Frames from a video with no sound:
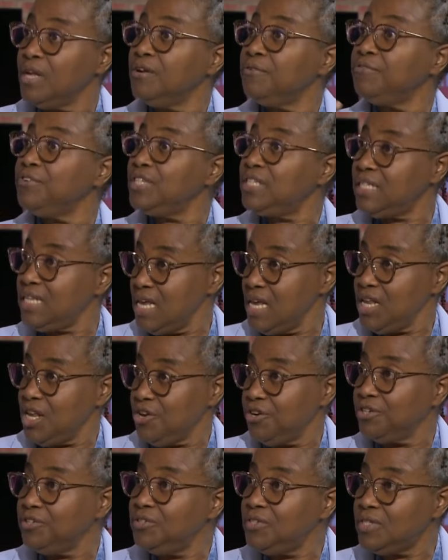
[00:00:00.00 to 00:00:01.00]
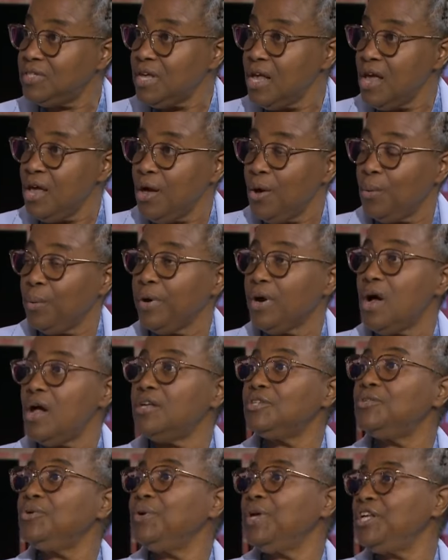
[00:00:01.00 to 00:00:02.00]
for seniors. We're
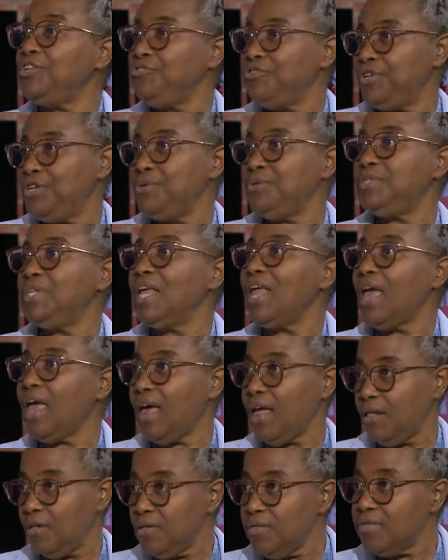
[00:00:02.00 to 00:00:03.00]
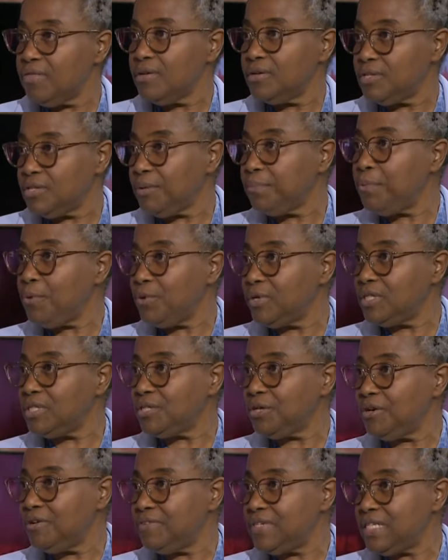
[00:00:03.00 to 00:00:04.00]
also introducing health support
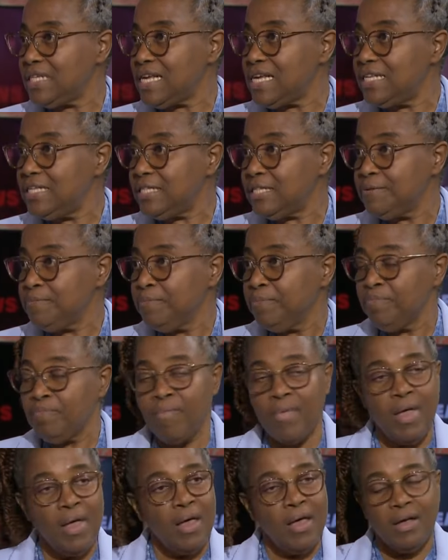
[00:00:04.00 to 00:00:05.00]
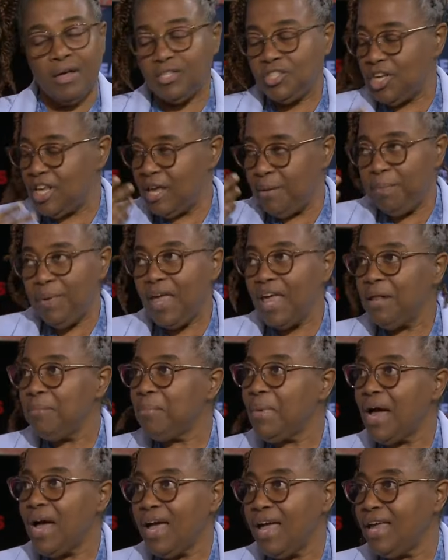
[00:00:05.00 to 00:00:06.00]
services, keeping
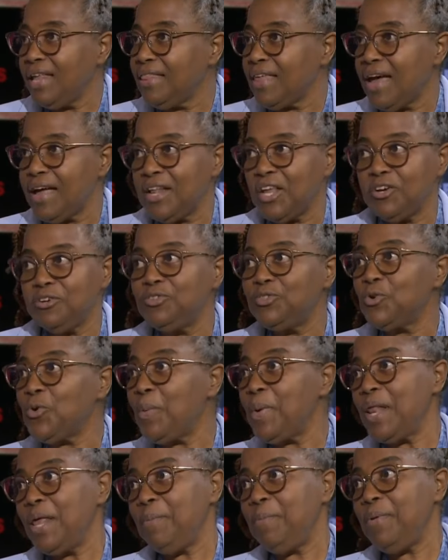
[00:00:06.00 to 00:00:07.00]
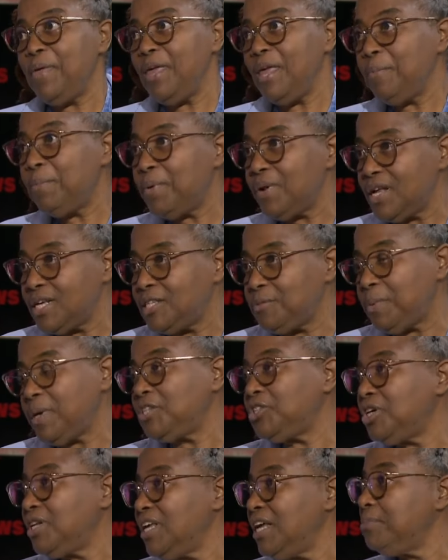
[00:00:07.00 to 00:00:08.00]
in mind that there are so many people,
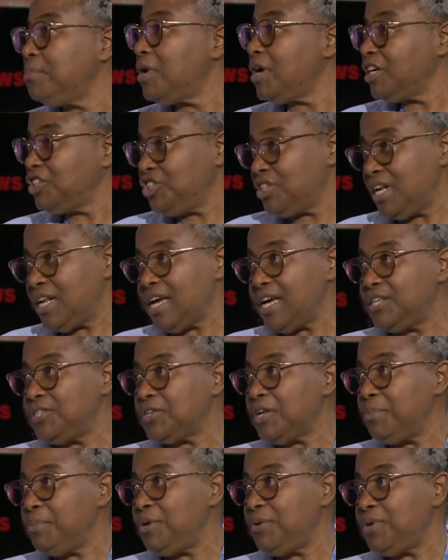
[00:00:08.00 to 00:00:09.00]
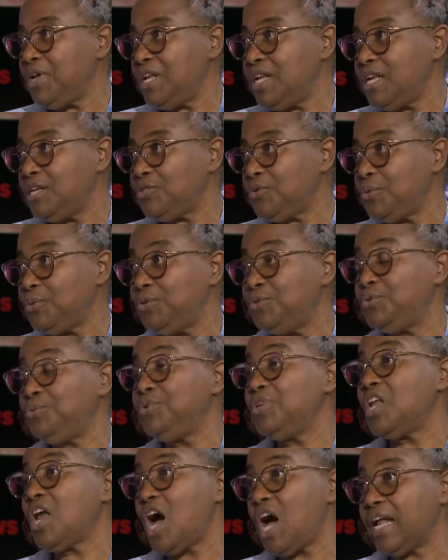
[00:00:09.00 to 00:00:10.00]
especially in marginalized communities, who
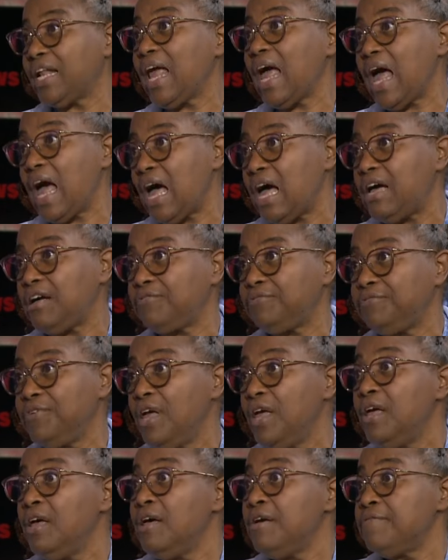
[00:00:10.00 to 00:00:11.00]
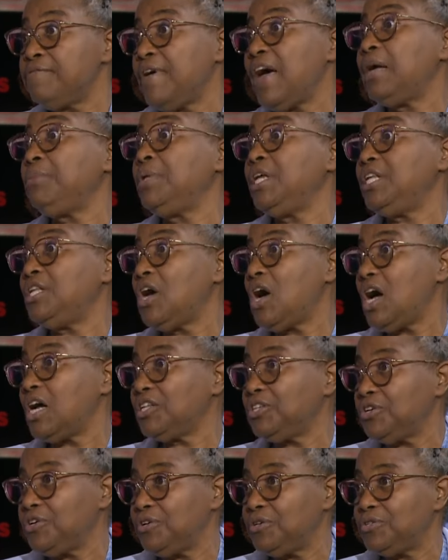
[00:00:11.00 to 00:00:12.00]
do not have family
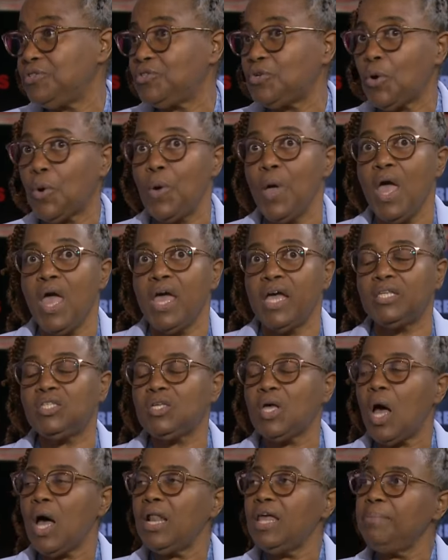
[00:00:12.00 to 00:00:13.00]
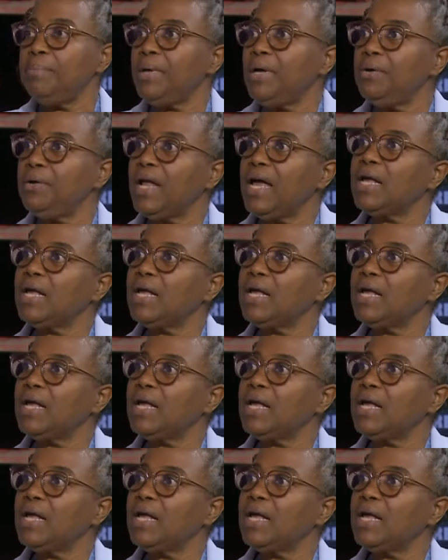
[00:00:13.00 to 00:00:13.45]
doctors. So it's all about